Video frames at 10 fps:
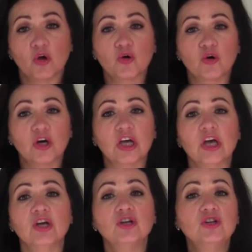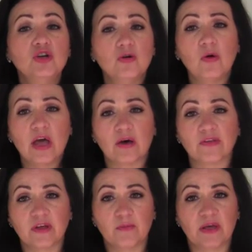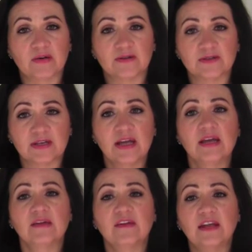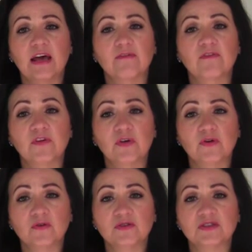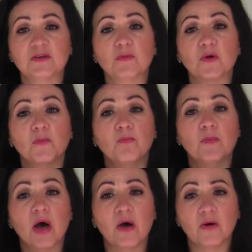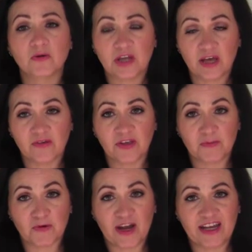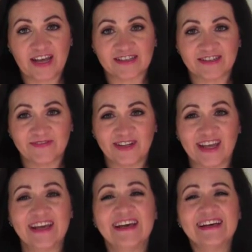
cook new healthy meals that have foods that promote healthy brain activity